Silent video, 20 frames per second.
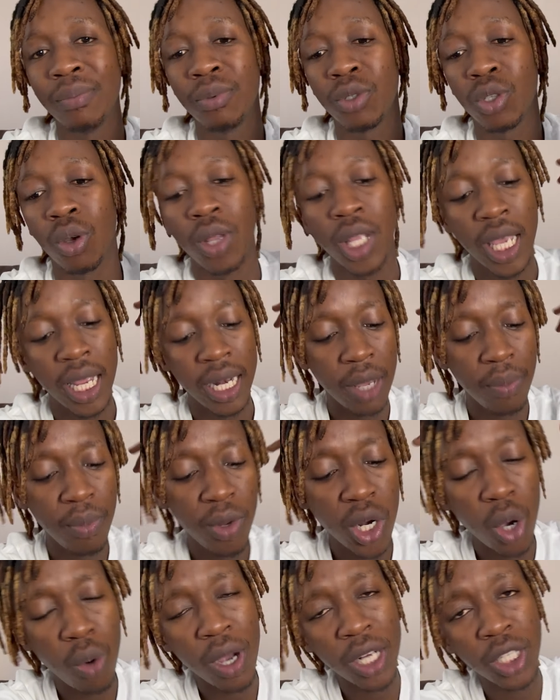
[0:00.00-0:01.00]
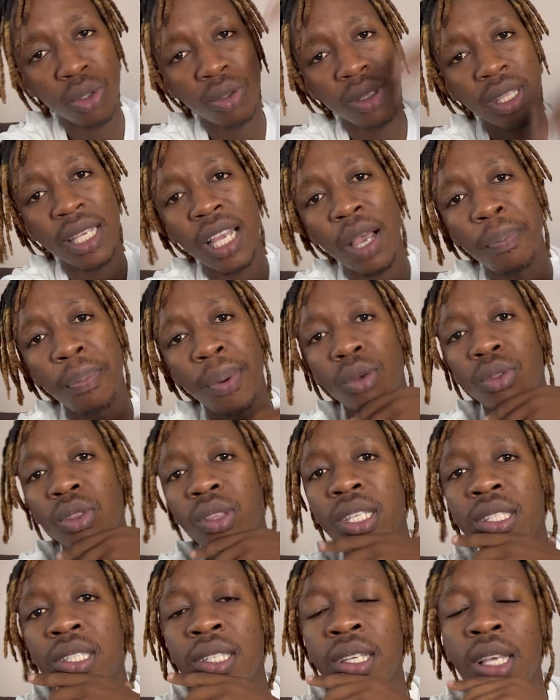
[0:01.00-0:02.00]
So let me know what you think about
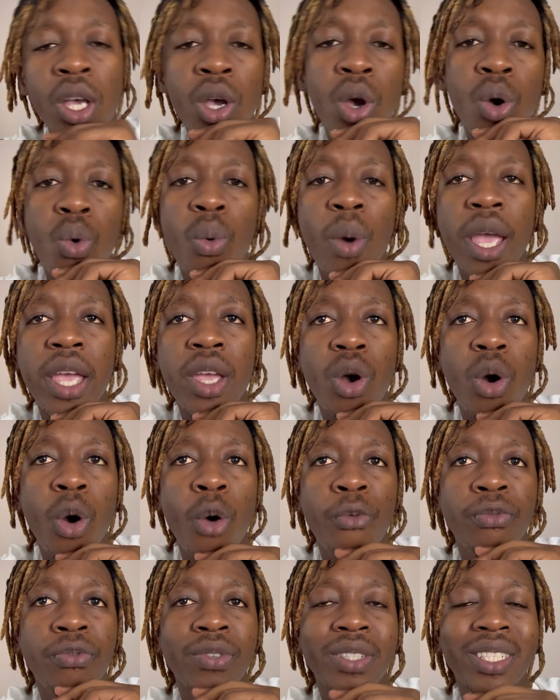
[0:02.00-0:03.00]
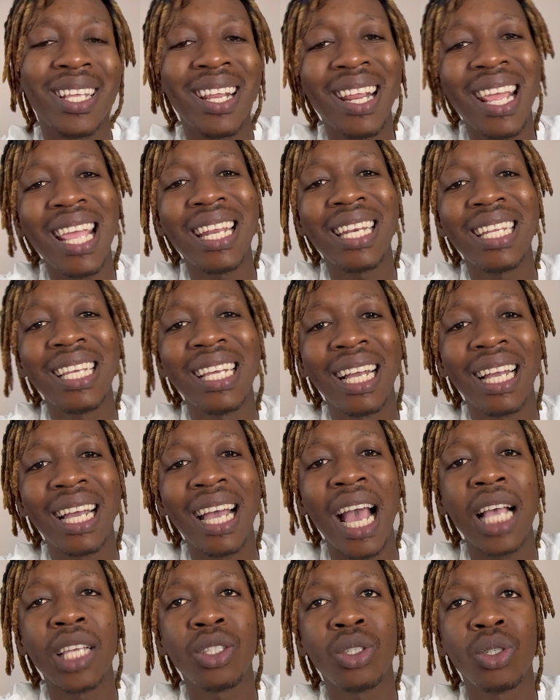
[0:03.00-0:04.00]
this way of trading,
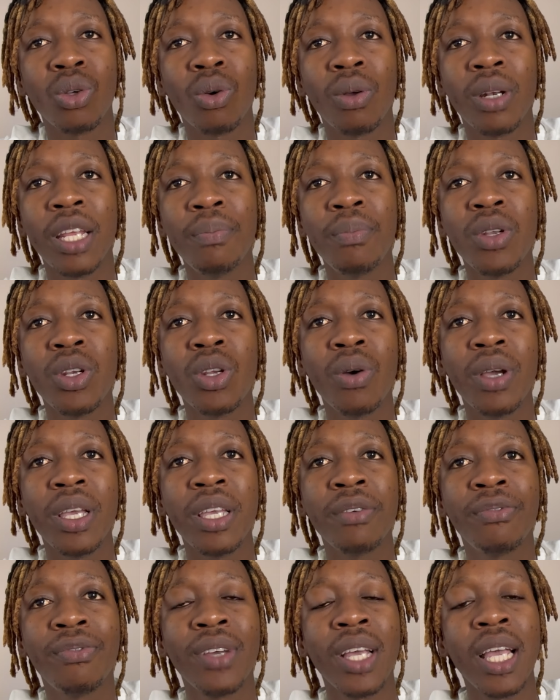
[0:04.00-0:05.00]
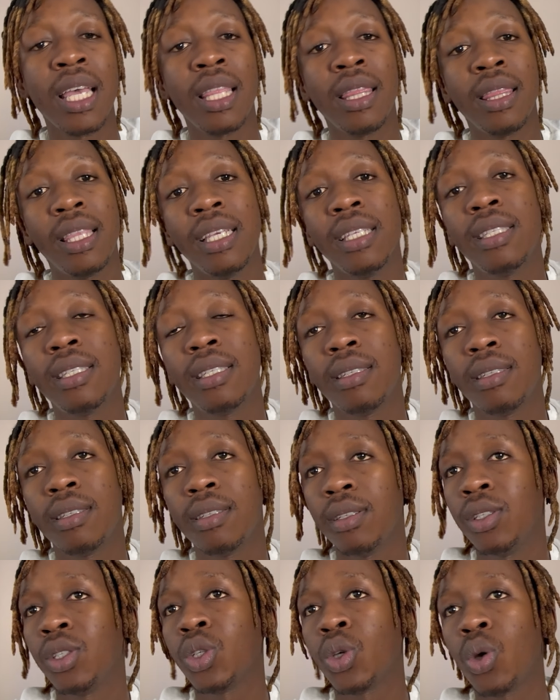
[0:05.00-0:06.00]
guys. You know, let me know if this
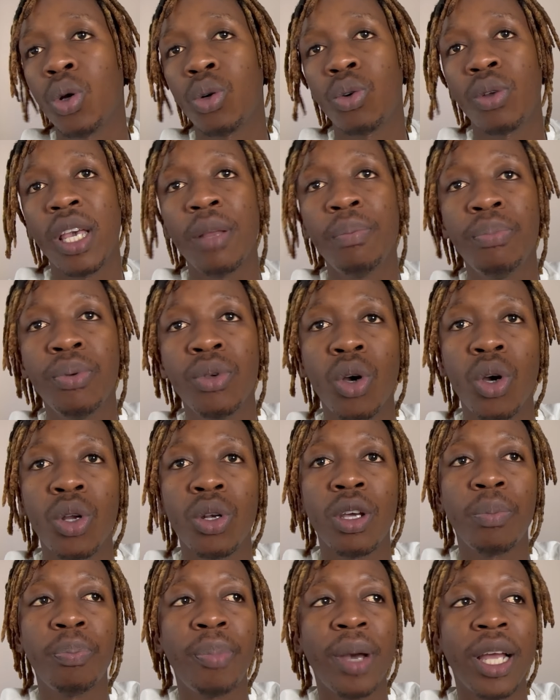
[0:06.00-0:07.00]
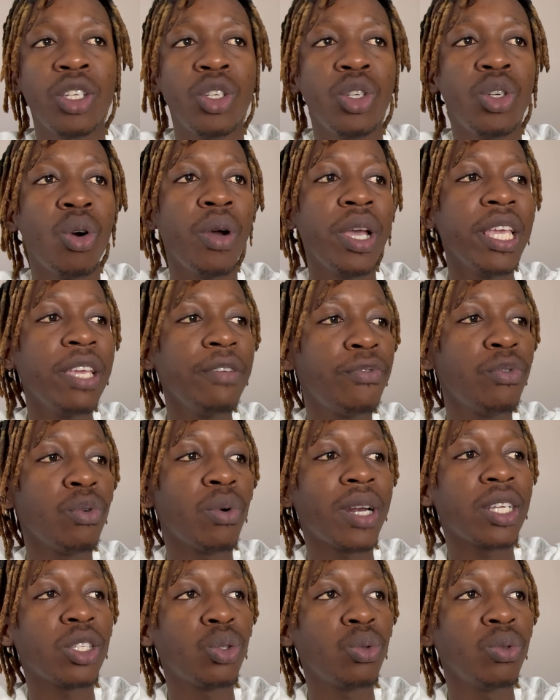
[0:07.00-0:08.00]
is going to help you or not. But, you know, if you want
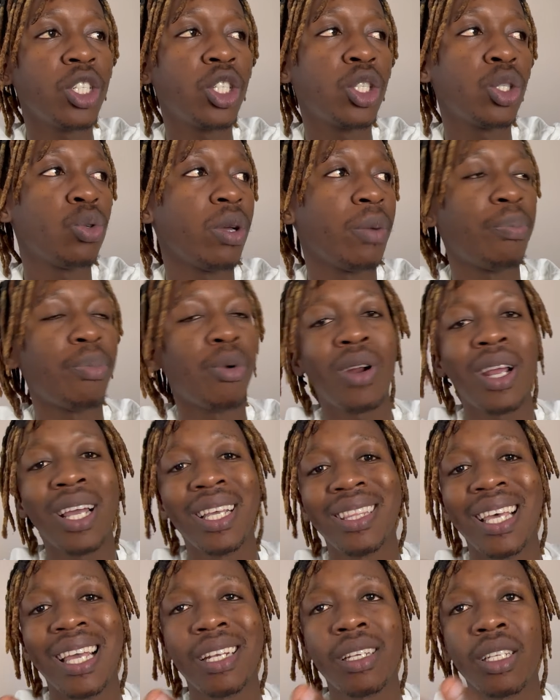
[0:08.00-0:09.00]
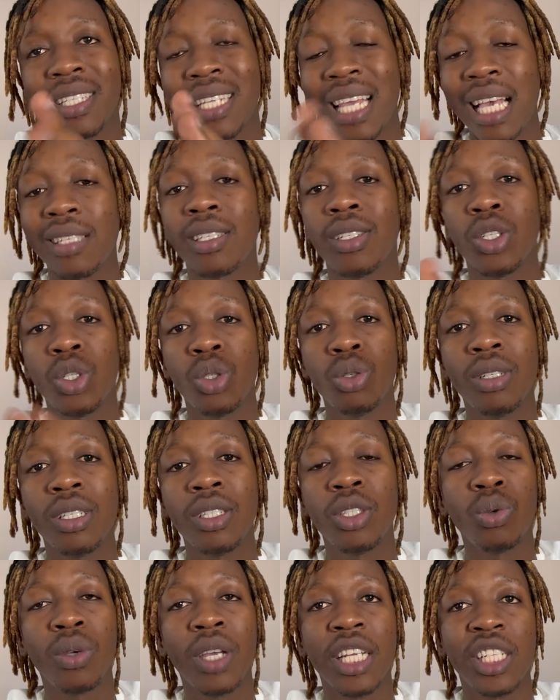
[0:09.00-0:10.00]
to switch to a broker that doesn't do this,
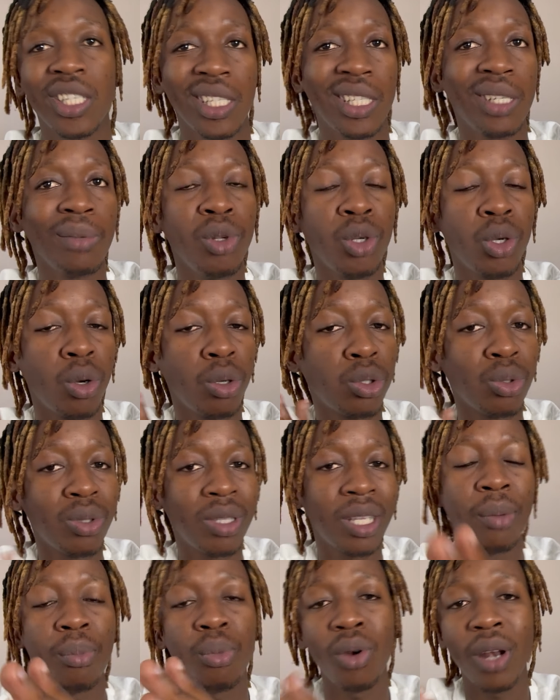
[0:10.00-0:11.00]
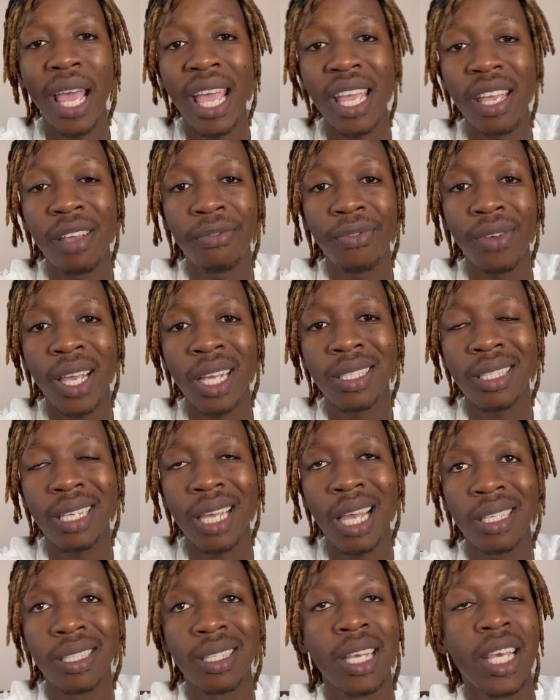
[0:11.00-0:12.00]
you can just simply go to Triple AFX,
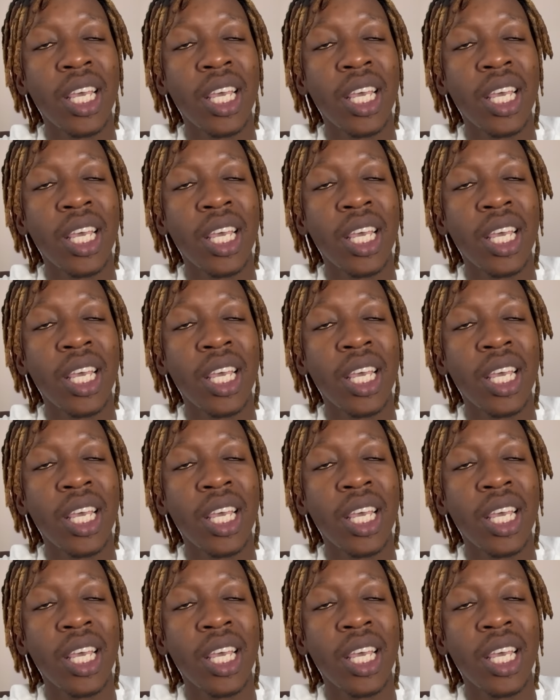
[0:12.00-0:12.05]
guys.